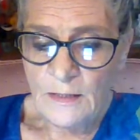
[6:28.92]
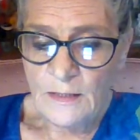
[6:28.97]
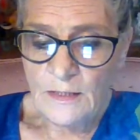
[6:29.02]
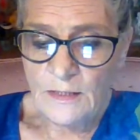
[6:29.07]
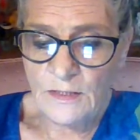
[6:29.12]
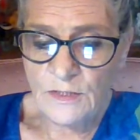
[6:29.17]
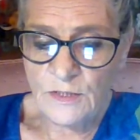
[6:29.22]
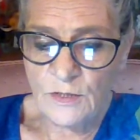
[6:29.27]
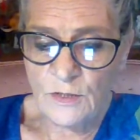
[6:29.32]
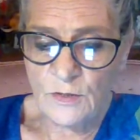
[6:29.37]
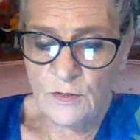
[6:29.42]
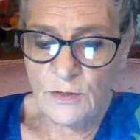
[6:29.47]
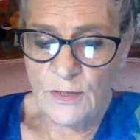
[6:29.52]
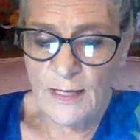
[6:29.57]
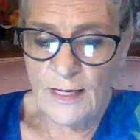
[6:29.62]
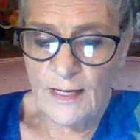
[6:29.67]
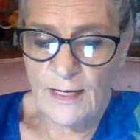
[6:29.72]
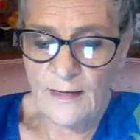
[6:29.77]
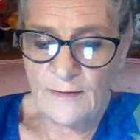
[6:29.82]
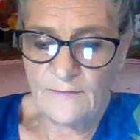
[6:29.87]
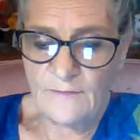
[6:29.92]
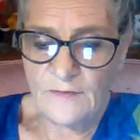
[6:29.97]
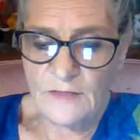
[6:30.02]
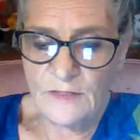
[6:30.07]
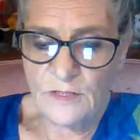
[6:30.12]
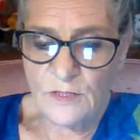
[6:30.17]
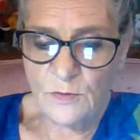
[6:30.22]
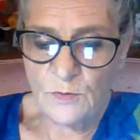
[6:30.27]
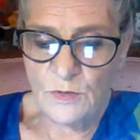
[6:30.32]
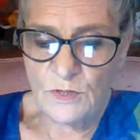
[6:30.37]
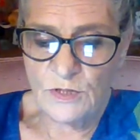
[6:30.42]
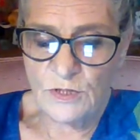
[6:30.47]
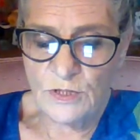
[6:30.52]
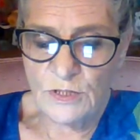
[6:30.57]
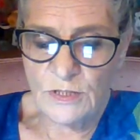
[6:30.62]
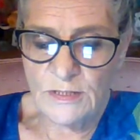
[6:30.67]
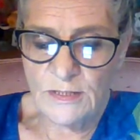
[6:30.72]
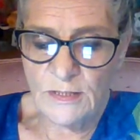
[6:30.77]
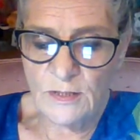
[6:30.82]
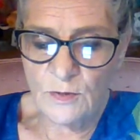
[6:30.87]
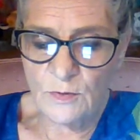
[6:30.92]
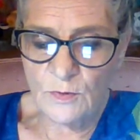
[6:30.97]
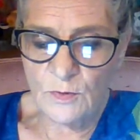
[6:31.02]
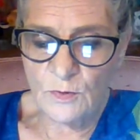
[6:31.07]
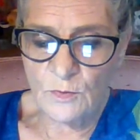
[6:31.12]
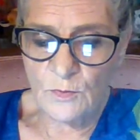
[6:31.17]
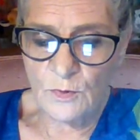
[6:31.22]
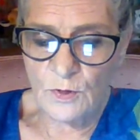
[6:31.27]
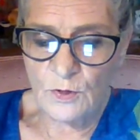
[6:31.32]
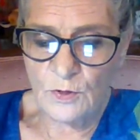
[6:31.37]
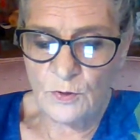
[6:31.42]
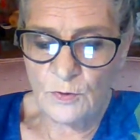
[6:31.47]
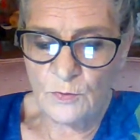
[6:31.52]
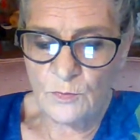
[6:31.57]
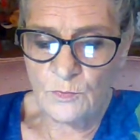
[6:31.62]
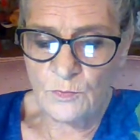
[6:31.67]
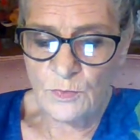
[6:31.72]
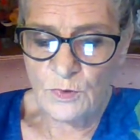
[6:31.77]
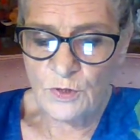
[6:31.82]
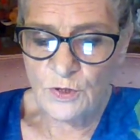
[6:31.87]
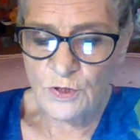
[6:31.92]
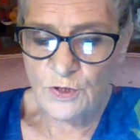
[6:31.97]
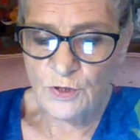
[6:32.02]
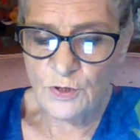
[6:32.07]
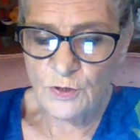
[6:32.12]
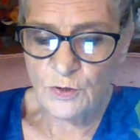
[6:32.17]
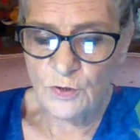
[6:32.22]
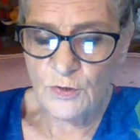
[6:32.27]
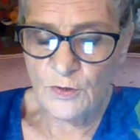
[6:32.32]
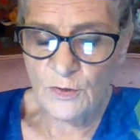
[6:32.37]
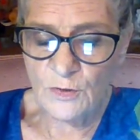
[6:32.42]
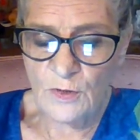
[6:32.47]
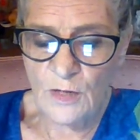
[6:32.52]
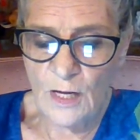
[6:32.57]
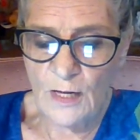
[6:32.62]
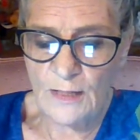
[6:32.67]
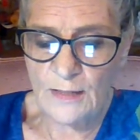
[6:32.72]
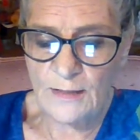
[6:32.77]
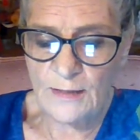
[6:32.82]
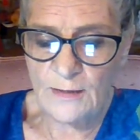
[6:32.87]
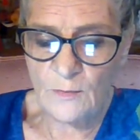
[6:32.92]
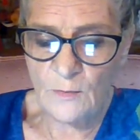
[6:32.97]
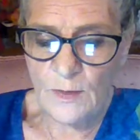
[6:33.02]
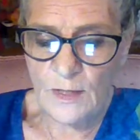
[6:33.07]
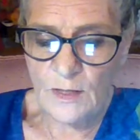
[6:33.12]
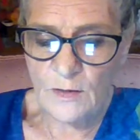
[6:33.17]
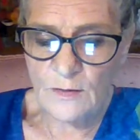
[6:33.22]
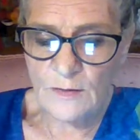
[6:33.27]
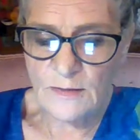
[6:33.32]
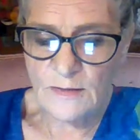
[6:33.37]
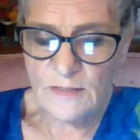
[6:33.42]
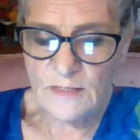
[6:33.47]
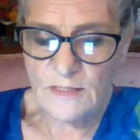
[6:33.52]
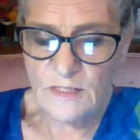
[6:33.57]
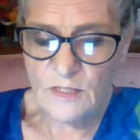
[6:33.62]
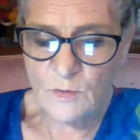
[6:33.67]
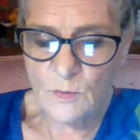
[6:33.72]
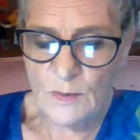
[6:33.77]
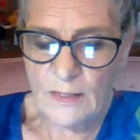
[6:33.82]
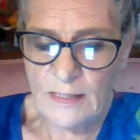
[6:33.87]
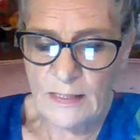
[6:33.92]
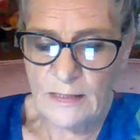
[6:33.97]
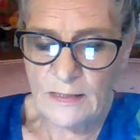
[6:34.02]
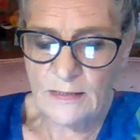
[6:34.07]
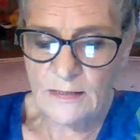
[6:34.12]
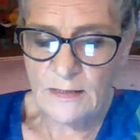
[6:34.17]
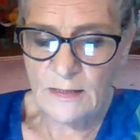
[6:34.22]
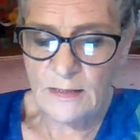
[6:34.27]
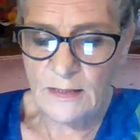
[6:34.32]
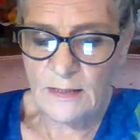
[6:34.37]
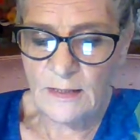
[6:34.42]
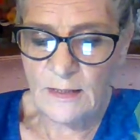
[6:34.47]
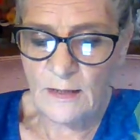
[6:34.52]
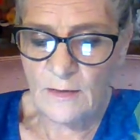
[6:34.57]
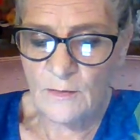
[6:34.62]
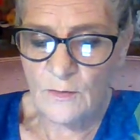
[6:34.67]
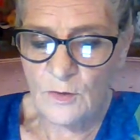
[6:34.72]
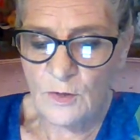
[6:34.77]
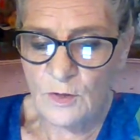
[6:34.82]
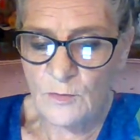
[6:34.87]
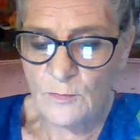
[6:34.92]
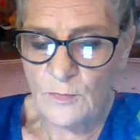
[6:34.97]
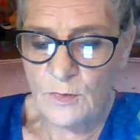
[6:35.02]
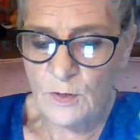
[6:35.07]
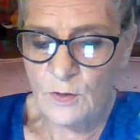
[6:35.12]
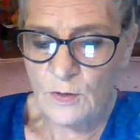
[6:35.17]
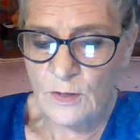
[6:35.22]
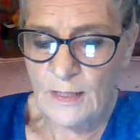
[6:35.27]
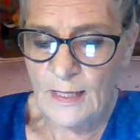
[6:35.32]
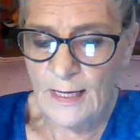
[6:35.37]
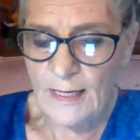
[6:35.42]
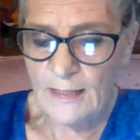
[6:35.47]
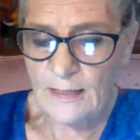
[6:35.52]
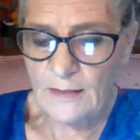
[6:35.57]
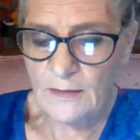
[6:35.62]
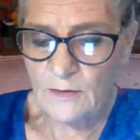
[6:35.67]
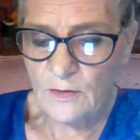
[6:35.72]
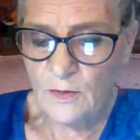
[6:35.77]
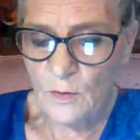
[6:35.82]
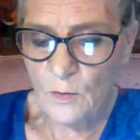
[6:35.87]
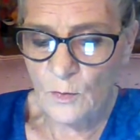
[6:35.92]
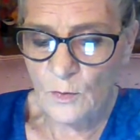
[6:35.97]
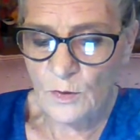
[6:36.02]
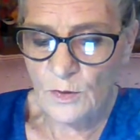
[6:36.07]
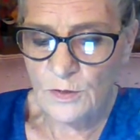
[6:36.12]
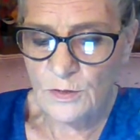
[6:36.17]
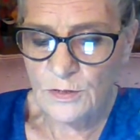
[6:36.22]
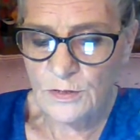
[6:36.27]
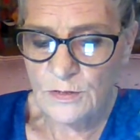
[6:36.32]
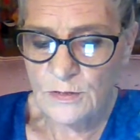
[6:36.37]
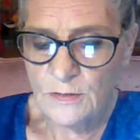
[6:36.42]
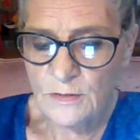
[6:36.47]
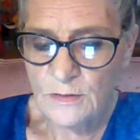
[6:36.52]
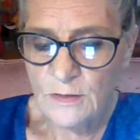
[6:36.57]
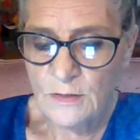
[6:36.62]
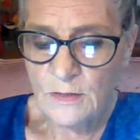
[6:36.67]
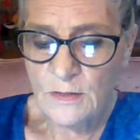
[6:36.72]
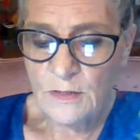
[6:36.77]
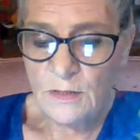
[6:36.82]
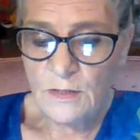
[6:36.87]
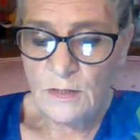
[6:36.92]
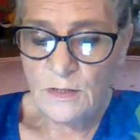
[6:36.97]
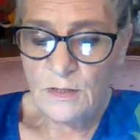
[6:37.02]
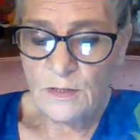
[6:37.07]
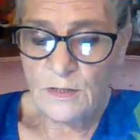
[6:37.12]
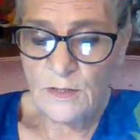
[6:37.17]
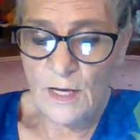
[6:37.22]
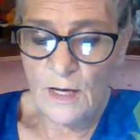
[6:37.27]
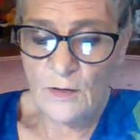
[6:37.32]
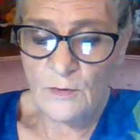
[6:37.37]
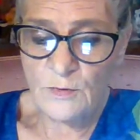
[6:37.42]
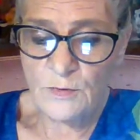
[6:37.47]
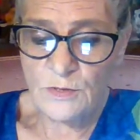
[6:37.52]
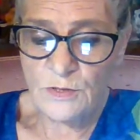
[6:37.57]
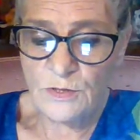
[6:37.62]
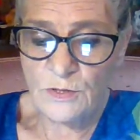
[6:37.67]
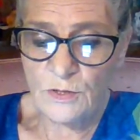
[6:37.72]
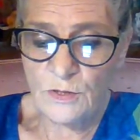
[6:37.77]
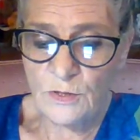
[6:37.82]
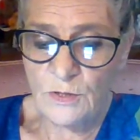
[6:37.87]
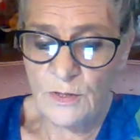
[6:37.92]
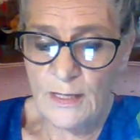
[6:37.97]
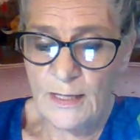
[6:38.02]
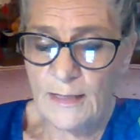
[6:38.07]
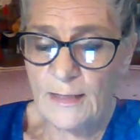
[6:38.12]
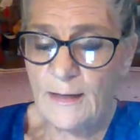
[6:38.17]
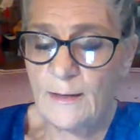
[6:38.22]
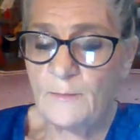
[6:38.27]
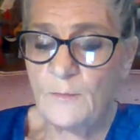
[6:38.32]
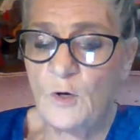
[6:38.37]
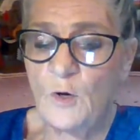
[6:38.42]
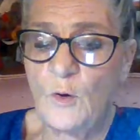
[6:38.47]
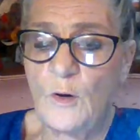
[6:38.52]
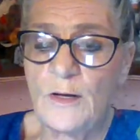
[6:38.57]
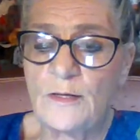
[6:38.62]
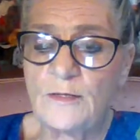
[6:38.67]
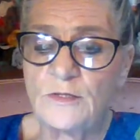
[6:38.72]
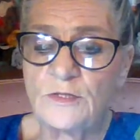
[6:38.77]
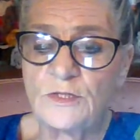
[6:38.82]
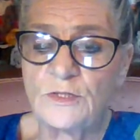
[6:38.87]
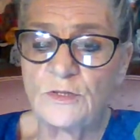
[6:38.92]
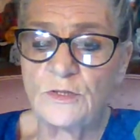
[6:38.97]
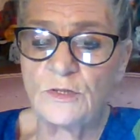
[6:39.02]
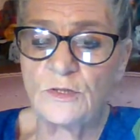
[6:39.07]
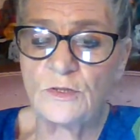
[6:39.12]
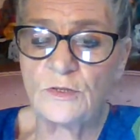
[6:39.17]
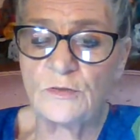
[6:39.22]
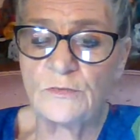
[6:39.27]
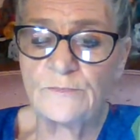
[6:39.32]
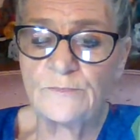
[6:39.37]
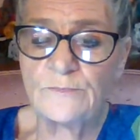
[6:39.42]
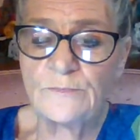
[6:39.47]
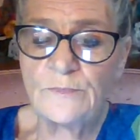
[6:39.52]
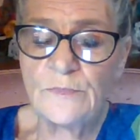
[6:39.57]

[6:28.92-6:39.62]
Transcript: He turned to Evans, who had just entered the room. Sure they're not anywhere in this suite? Any other communicating doors? No, sir, and I'm quite sure.